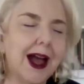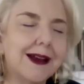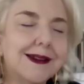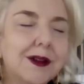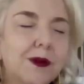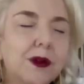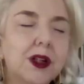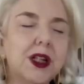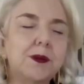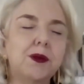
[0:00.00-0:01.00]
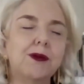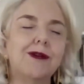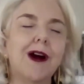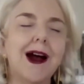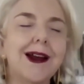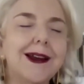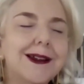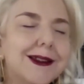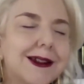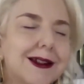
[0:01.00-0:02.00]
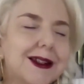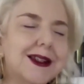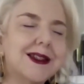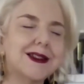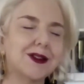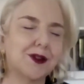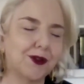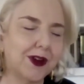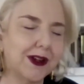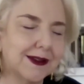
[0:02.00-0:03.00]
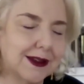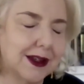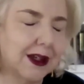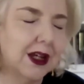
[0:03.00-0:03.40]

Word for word: as it will keep rising to the surface